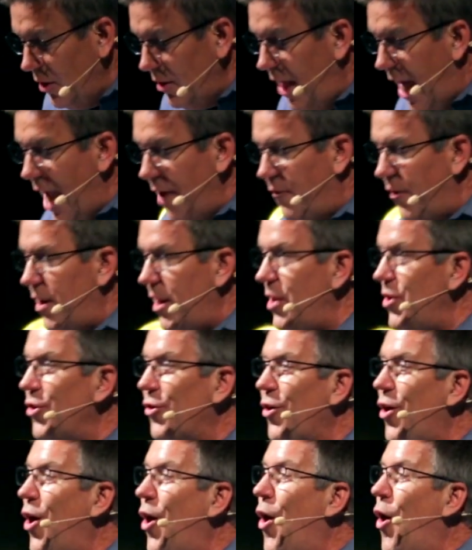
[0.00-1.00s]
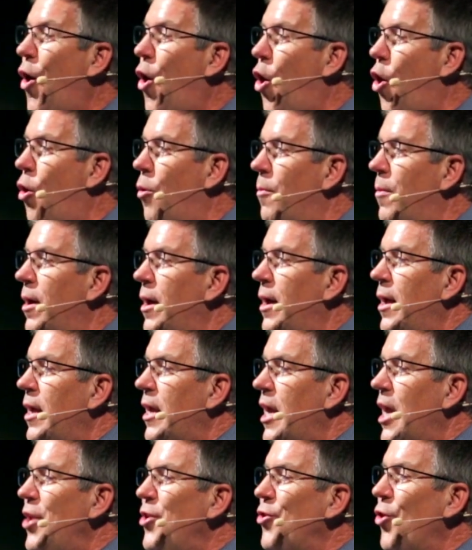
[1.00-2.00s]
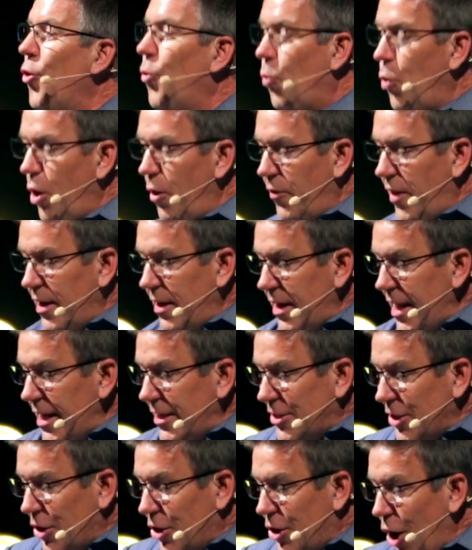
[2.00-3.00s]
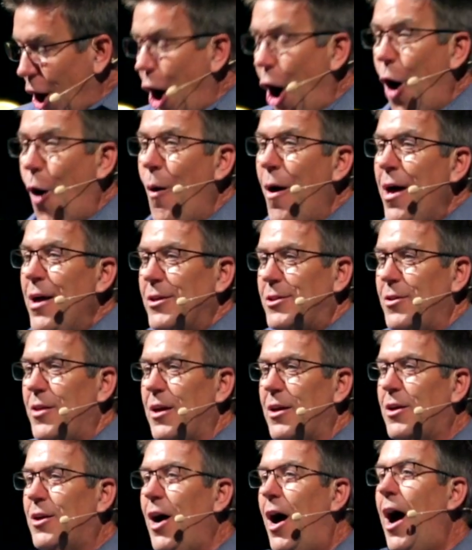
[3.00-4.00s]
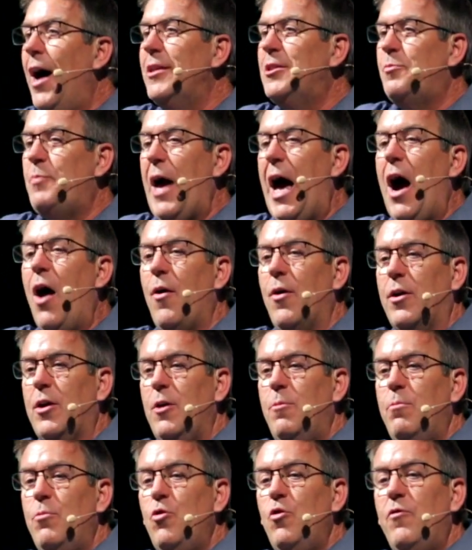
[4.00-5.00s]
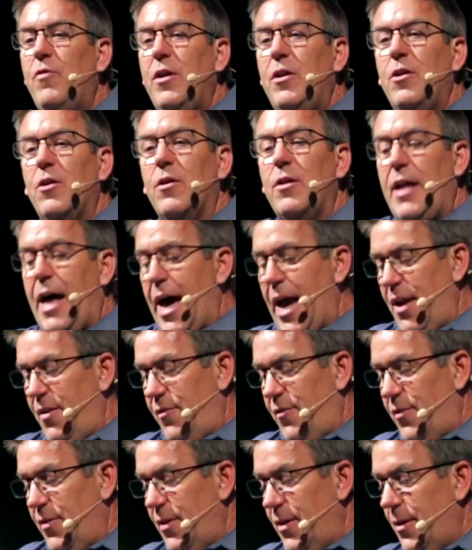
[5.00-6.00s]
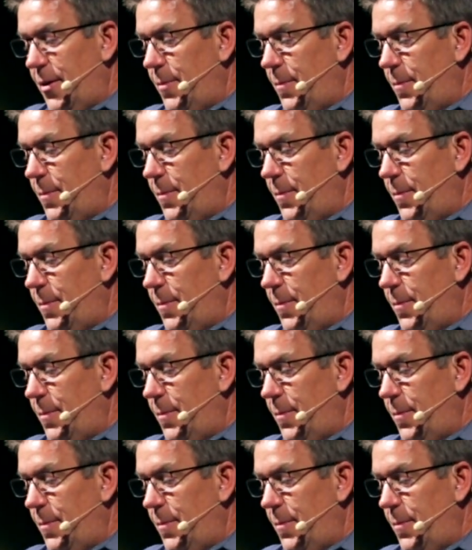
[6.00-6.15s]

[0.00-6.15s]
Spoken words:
life and in your home, in your world that need to go so that God's power can move in your life?